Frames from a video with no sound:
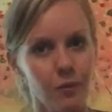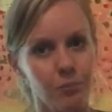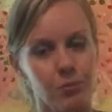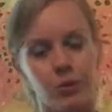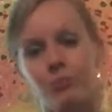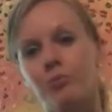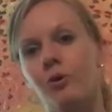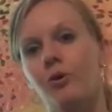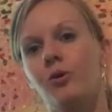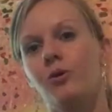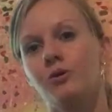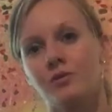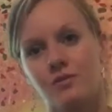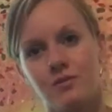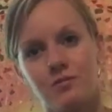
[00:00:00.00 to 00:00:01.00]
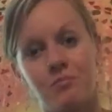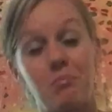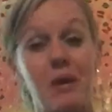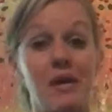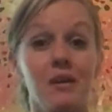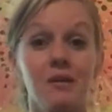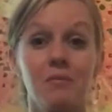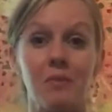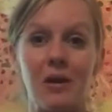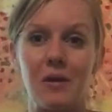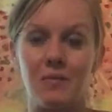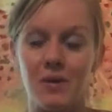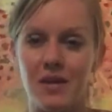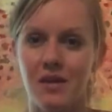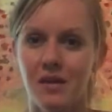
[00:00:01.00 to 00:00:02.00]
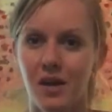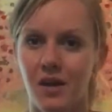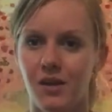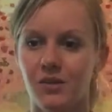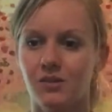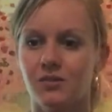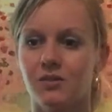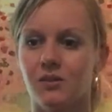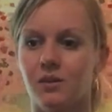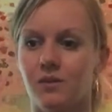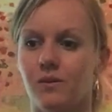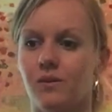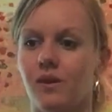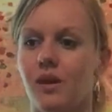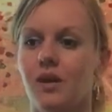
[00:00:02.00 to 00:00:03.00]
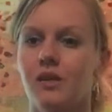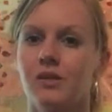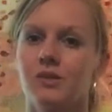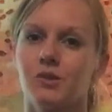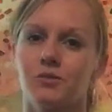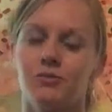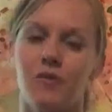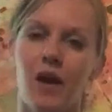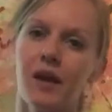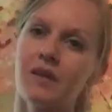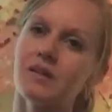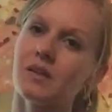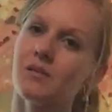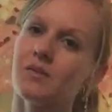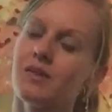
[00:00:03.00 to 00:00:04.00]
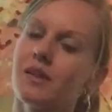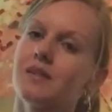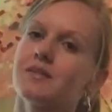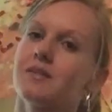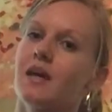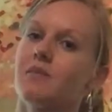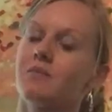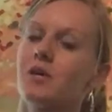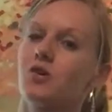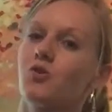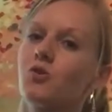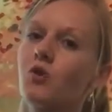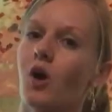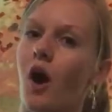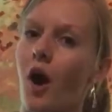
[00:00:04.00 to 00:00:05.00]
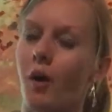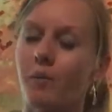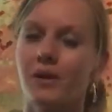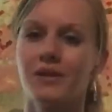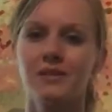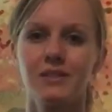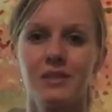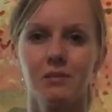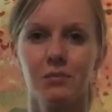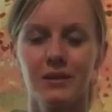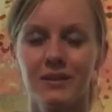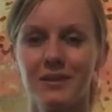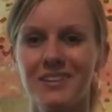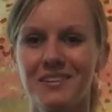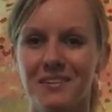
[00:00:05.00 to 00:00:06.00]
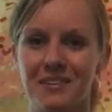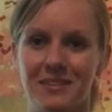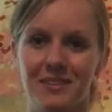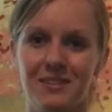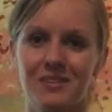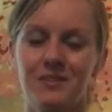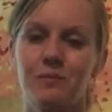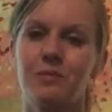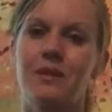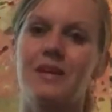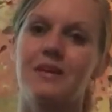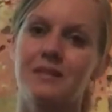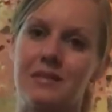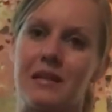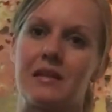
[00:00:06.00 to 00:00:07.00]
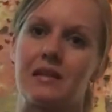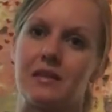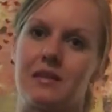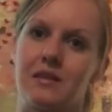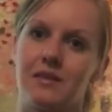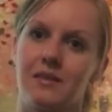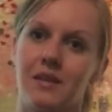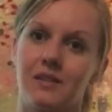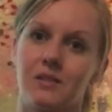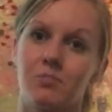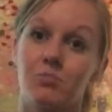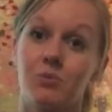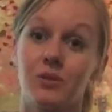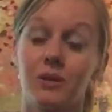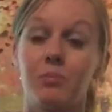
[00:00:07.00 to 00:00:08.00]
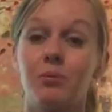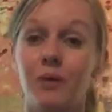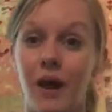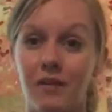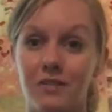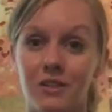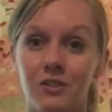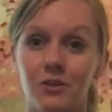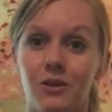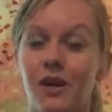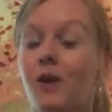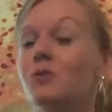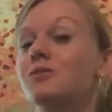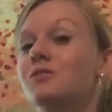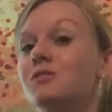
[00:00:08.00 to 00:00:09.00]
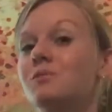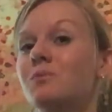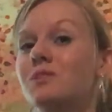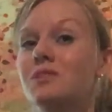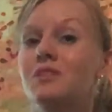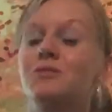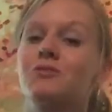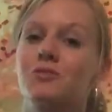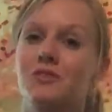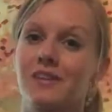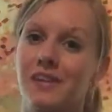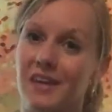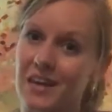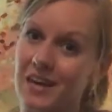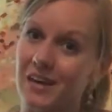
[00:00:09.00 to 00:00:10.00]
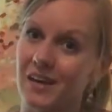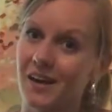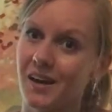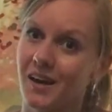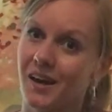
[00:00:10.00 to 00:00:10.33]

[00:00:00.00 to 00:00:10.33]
purples, pink maybe. So find some things that make you calm. And typically this isn't a place that's pretty private in your house, especially if you're thinking